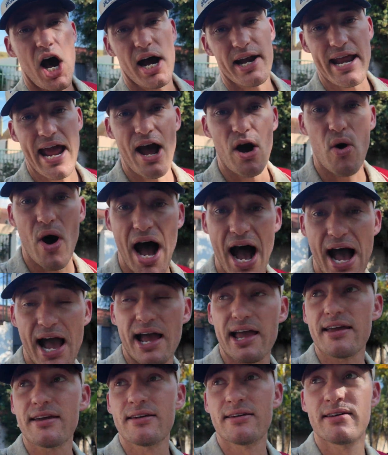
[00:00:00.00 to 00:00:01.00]
on how
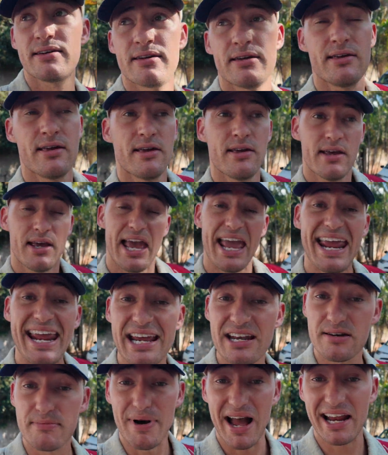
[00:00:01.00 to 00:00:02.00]
I
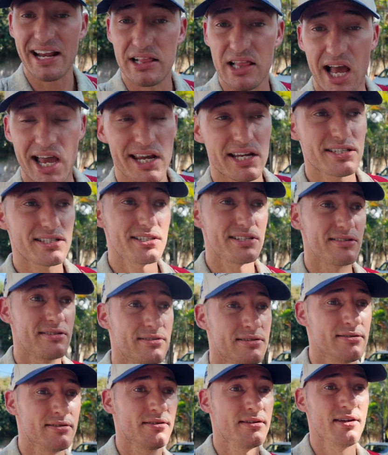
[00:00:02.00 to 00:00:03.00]
and my clients,
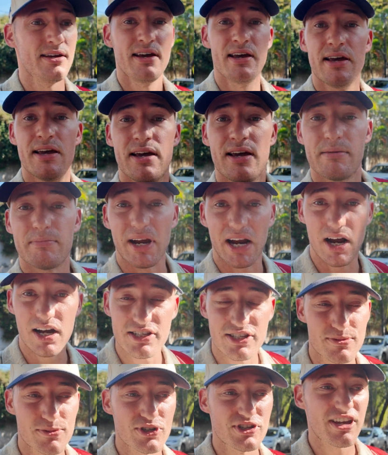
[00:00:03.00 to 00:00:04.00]
my
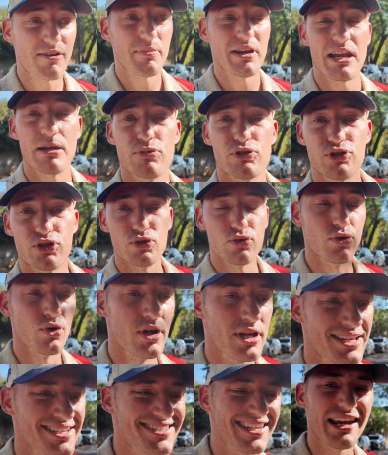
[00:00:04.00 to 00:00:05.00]
customers have been able to
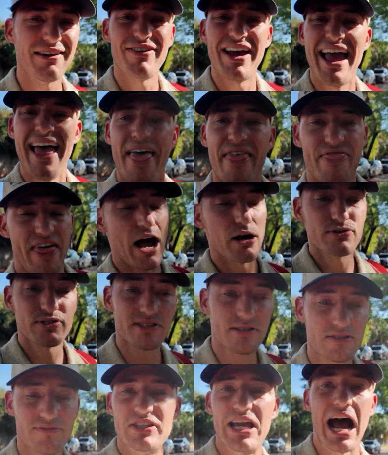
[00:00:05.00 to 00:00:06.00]
save
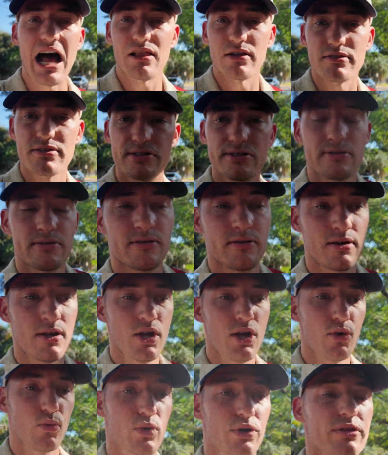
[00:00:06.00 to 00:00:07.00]
thousands of dollars
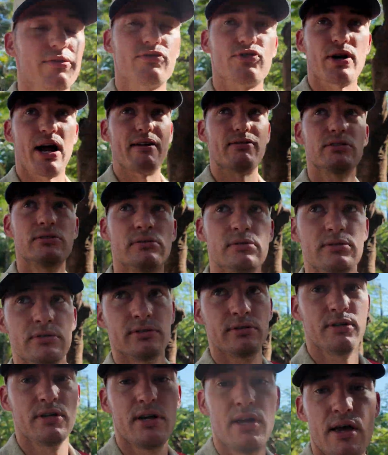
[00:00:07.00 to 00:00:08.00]
worth of travel
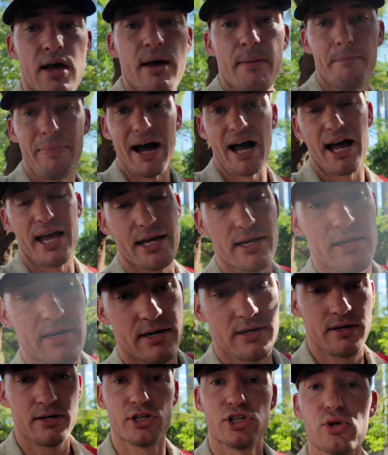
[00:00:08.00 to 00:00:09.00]
by
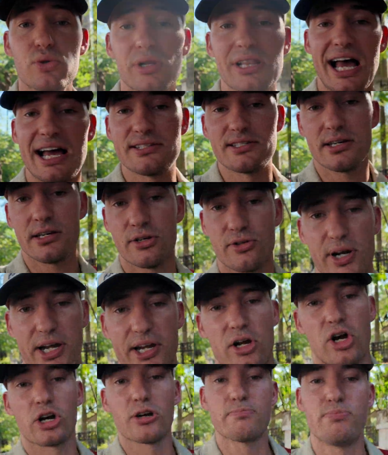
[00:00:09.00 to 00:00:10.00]
utilizing
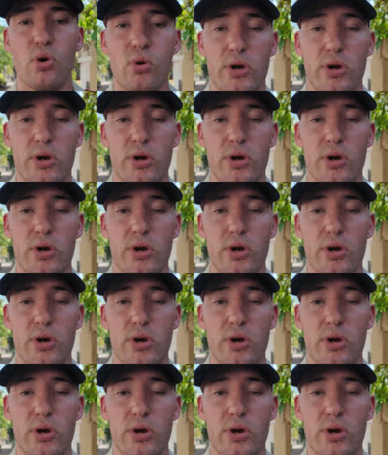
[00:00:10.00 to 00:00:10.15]
credit card